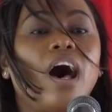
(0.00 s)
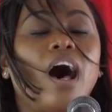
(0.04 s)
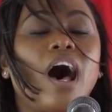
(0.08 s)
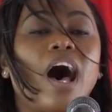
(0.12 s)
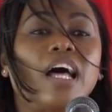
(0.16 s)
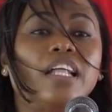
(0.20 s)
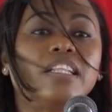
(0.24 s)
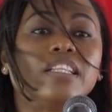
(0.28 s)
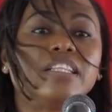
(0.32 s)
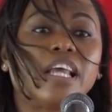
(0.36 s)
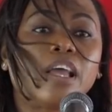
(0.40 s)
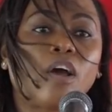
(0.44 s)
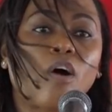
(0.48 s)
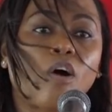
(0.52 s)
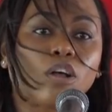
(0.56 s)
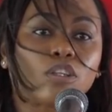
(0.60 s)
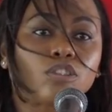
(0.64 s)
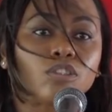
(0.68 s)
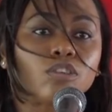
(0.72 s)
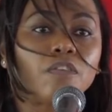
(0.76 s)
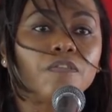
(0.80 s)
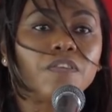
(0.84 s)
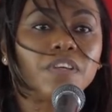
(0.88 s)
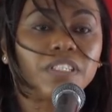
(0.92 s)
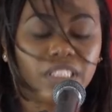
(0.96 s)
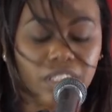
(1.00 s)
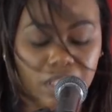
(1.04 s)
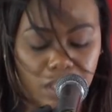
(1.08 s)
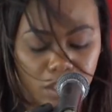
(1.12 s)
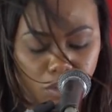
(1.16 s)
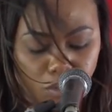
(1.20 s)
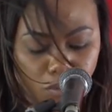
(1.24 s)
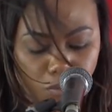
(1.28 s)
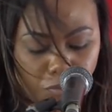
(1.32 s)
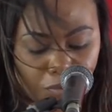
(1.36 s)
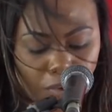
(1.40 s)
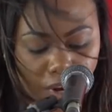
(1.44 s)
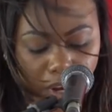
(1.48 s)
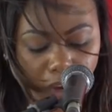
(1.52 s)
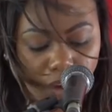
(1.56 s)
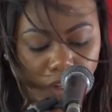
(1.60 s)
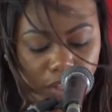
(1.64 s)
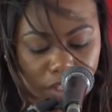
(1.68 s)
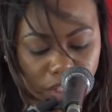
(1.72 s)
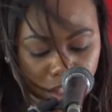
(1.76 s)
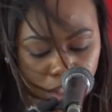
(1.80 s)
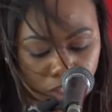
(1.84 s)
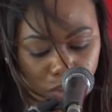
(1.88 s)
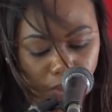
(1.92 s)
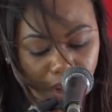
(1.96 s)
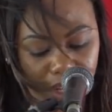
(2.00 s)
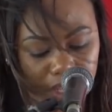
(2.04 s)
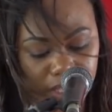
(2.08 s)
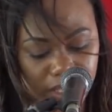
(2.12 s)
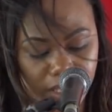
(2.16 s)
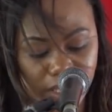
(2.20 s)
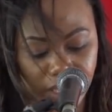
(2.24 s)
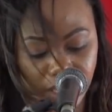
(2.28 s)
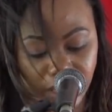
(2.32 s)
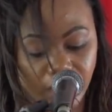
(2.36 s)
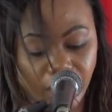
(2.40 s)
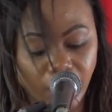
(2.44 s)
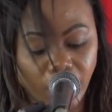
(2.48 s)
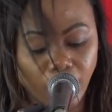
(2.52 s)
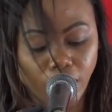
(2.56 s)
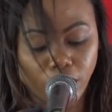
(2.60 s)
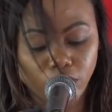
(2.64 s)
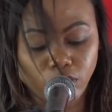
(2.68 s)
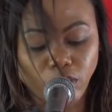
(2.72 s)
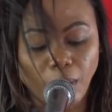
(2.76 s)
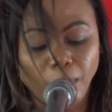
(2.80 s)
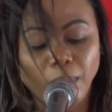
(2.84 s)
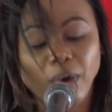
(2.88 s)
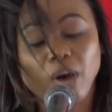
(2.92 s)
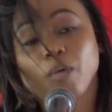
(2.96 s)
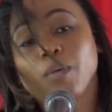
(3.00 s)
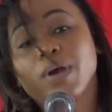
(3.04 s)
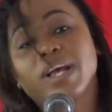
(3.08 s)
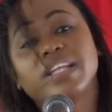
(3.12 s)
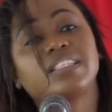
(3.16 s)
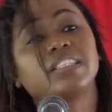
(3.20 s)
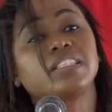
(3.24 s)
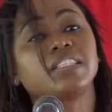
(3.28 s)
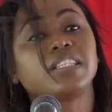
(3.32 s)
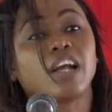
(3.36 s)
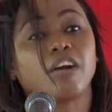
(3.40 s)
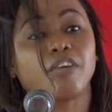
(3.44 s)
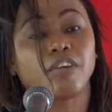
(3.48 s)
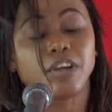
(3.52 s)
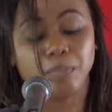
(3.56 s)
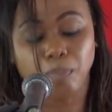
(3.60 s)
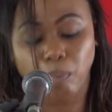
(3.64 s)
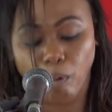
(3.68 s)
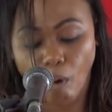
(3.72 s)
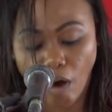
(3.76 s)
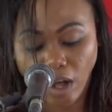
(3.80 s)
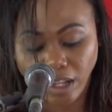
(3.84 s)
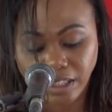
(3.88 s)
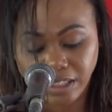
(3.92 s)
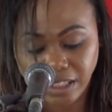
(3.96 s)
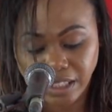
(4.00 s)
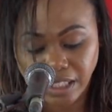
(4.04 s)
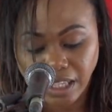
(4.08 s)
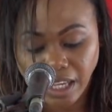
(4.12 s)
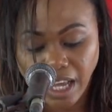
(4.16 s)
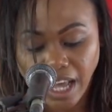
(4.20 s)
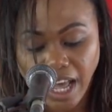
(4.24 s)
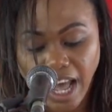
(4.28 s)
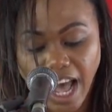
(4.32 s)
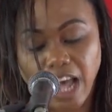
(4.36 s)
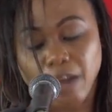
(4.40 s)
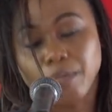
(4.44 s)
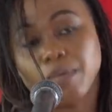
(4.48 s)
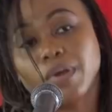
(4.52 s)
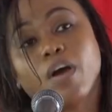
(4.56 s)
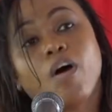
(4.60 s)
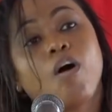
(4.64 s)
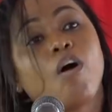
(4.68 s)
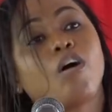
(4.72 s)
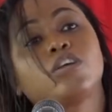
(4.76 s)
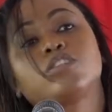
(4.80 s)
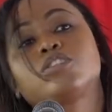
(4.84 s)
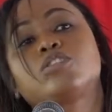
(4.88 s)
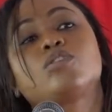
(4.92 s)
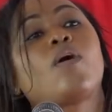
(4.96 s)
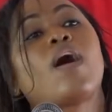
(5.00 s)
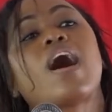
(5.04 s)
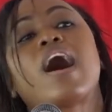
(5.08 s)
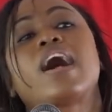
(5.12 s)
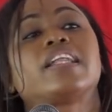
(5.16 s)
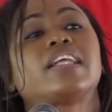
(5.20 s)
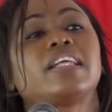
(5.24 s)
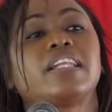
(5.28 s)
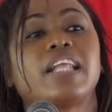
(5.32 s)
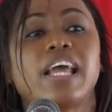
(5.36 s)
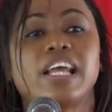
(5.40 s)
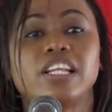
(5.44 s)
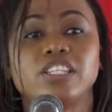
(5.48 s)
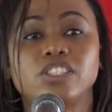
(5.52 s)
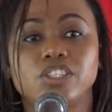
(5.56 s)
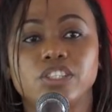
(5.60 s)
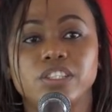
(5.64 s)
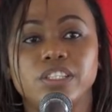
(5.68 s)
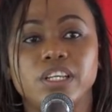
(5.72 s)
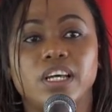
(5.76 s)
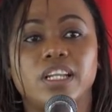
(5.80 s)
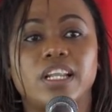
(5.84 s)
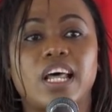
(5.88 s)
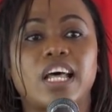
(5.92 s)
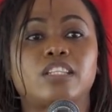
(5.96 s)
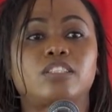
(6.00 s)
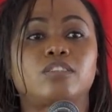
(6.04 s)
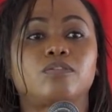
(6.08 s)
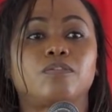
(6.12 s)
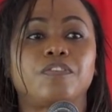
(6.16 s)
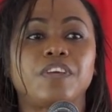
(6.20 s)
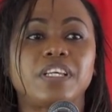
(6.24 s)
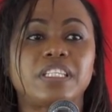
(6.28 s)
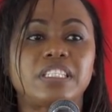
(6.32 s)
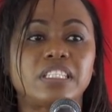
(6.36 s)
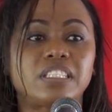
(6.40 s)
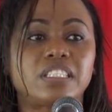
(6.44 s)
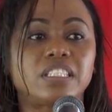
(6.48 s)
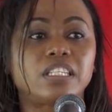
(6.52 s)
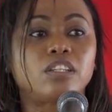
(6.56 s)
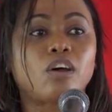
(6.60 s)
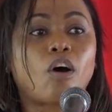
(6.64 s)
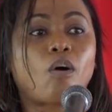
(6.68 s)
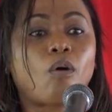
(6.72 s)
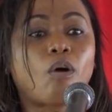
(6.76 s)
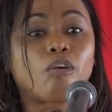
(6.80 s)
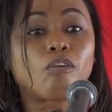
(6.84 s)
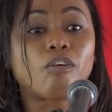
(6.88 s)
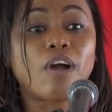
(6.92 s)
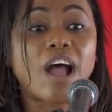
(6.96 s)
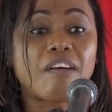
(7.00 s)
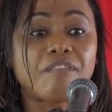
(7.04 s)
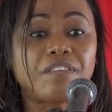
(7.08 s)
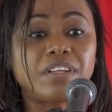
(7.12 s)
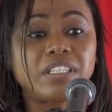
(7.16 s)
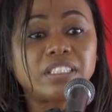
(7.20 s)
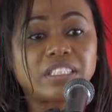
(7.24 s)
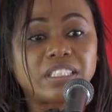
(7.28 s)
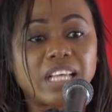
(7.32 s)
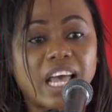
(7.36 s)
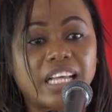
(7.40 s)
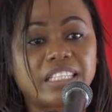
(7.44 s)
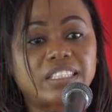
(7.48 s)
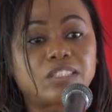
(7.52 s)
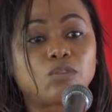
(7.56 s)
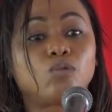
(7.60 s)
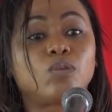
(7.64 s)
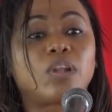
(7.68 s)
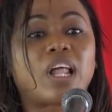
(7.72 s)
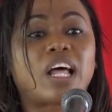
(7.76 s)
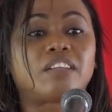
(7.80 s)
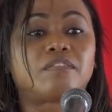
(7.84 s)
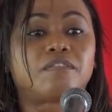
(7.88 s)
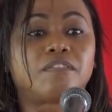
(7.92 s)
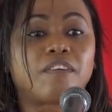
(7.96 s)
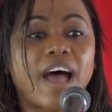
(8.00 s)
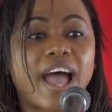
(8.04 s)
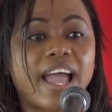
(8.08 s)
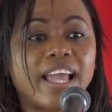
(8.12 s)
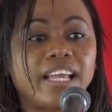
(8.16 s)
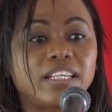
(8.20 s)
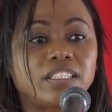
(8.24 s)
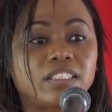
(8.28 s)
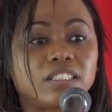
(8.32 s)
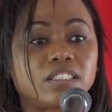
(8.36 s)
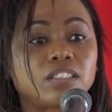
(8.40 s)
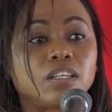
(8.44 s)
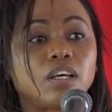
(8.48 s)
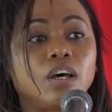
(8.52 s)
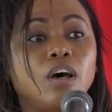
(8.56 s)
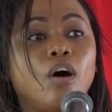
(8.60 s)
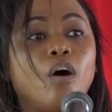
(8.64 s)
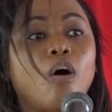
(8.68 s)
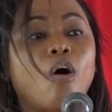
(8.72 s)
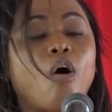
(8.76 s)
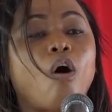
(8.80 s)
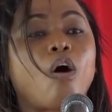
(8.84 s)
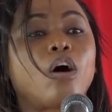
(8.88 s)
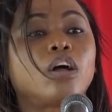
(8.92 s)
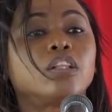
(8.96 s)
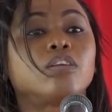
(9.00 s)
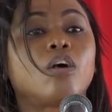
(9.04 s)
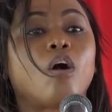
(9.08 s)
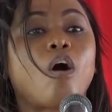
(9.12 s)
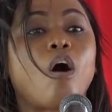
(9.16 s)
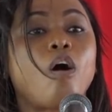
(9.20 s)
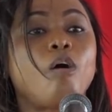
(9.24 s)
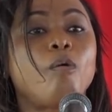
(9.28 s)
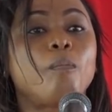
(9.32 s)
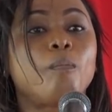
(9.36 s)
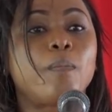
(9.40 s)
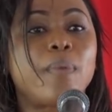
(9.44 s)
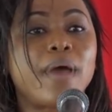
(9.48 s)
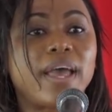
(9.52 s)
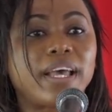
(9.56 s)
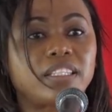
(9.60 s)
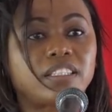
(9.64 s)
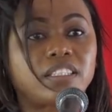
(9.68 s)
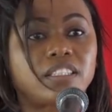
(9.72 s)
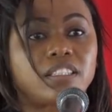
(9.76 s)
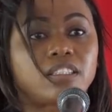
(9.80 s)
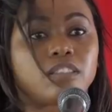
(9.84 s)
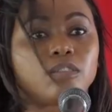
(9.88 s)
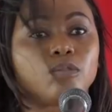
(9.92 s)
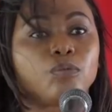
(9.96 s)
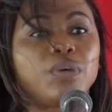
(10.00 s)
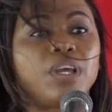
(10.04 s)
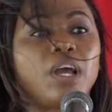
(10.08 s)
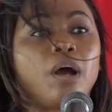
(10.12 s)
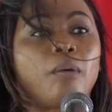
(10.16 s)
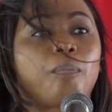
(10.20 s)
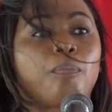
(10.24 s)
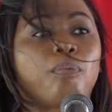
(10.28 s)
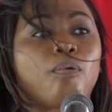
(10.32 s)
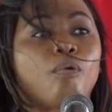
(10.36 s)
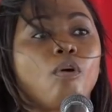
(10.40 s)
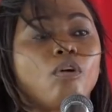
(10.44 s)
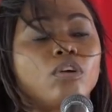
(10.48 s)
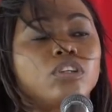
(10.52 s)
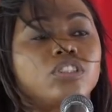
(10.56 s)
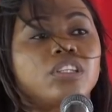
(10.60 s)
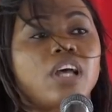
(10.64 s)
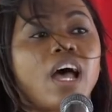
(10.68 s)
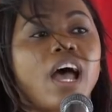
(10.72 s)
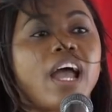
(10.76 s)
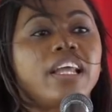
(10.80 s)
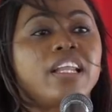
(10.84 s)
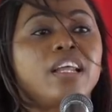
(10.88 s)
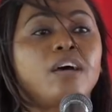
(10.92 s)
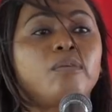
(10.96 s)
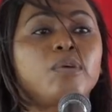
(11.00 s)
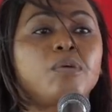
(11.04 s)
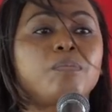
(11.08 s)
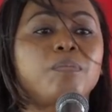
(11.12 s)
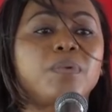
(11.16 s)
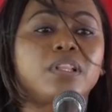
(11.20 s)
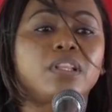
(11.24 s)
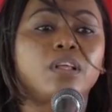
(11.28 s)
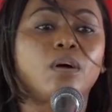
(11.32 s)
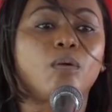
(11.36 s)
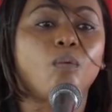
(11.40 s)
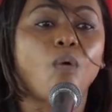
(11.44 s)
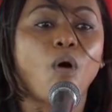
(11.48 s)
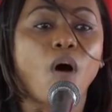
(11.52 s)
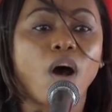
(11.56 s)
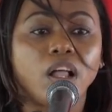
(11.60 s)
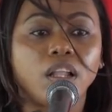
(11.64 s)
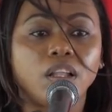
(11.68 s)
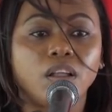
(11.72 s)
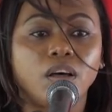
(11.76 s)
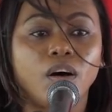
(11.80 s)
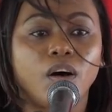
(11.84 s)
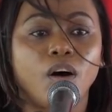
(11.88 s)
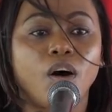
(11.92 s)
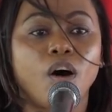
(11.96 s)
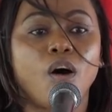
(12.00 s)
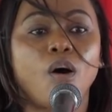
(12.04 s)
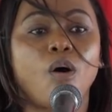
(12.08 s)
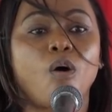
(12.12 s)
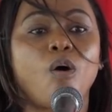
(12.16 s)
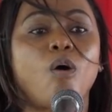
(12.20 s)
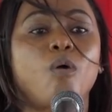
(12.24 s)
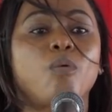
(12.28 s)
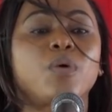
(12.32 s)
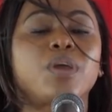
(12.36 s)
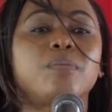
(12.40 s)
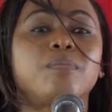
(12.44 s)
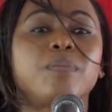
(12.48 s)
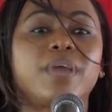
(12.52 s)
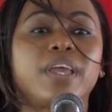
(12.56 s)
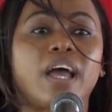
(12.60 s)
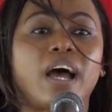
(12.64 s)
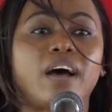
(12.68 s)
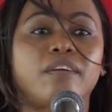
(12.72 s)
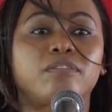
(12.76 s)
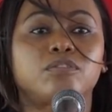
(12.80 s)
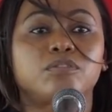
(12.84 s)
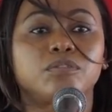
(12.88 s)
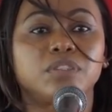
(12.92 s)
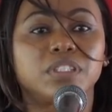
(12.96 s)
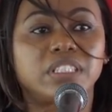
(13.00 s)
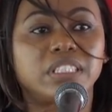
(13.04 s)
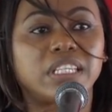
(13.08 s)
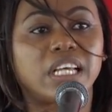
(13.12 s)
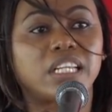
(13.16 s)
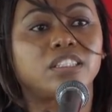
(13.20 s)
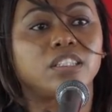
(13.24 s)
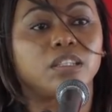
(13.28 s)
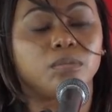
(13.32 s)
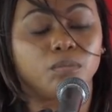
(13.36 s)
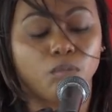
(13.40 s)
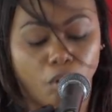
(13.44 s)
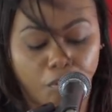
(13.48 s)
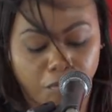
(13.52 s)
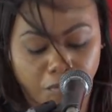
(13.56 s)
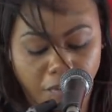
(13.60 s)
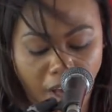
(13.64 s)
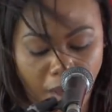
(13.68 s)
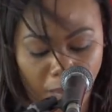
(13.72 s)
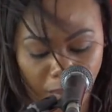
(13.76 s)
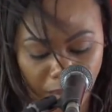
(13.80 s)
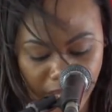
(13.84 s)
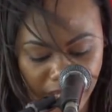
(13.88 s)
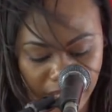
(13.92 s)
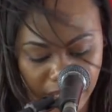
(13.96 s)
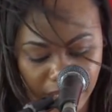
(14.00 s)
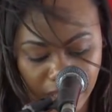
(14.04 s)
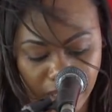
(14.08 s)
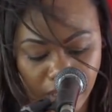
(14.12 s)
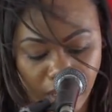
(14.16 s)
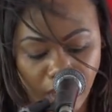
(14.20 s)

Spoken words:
And they also visited Soufriere constituency. So I'm awaiting their report. And we also had an engineer that visited our ravine sites who will advise on how best we approach. Either we build a wall or we may have to resettle more families.